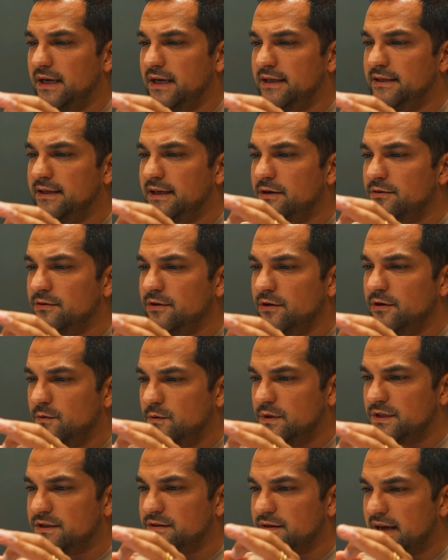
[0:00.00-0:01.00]
And they don't know
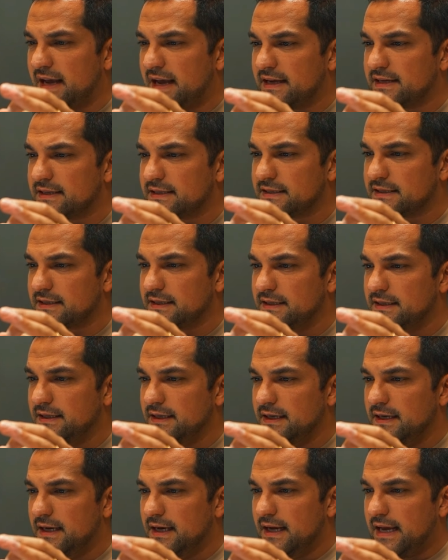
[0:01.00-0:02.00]
what to ask.
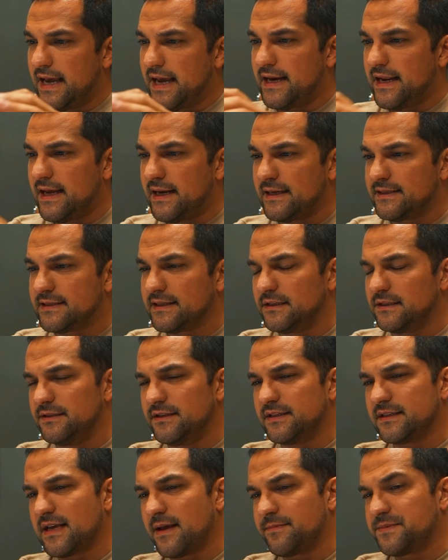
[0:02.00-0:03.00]
And I tell you,
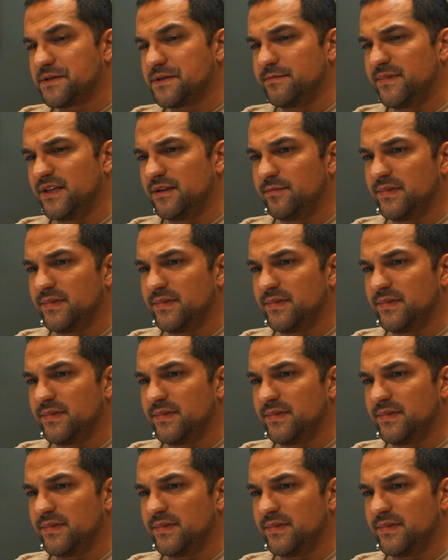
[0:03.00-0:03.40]
this happened to me in